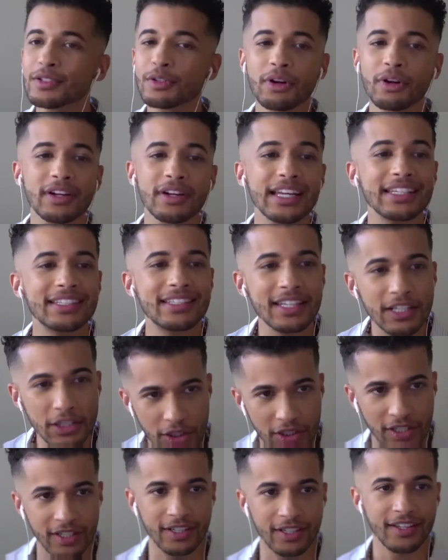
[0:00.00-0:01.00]
are an
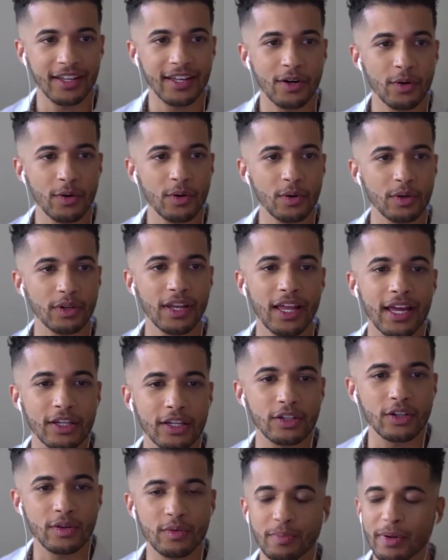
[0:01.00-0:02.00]
addition. They don't like
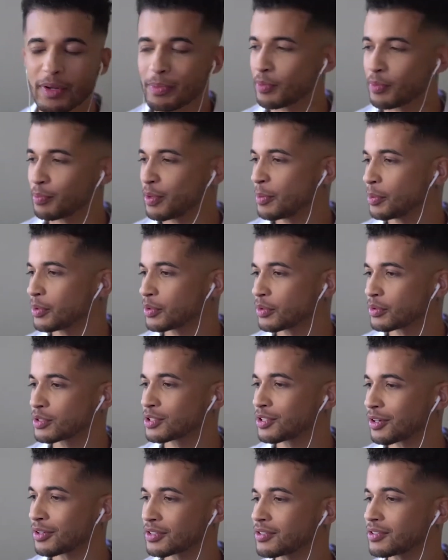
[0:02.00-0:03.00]
you. Yeah. People
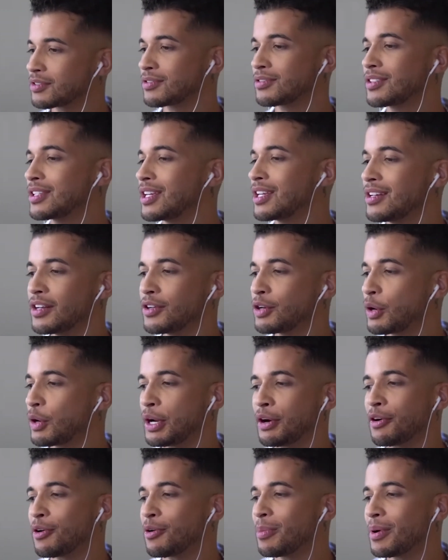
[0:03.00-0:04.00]
start getting in your
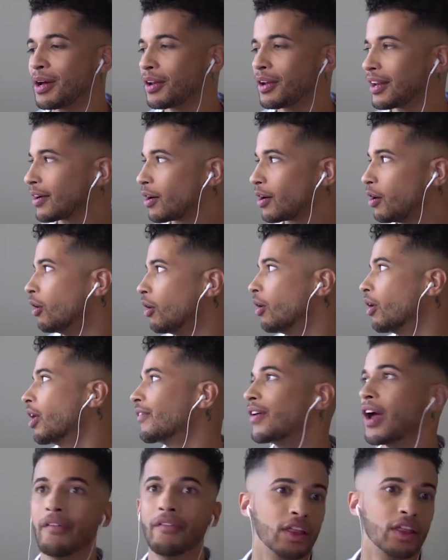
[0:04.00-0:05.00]
ear about like, oh,
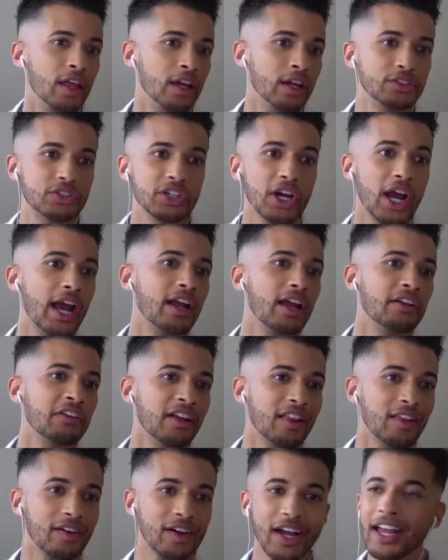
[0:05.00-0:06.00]
everything
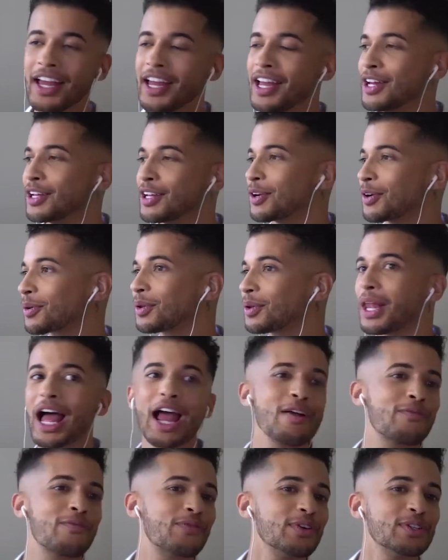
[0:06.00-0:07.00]
changed. Your
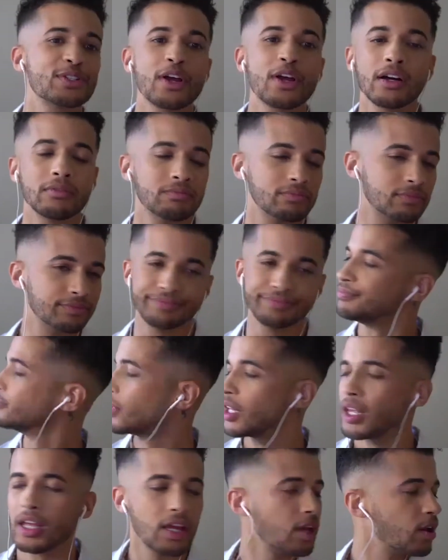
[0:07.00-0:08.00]
life is
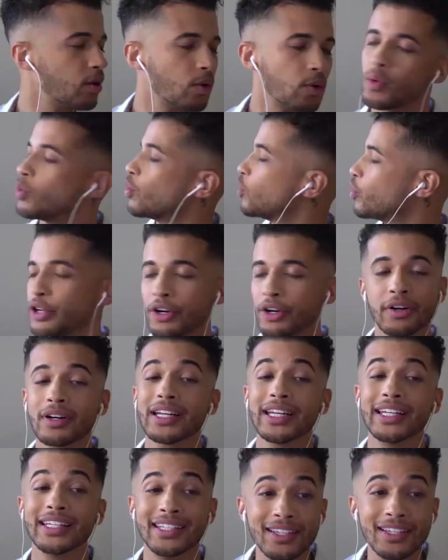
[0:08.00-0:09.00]
they're an
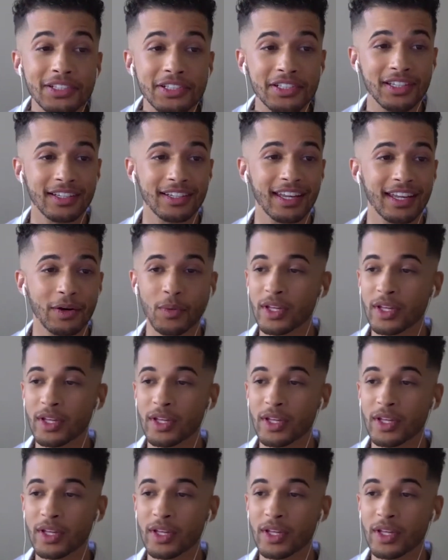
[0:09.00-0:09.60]
addition. Like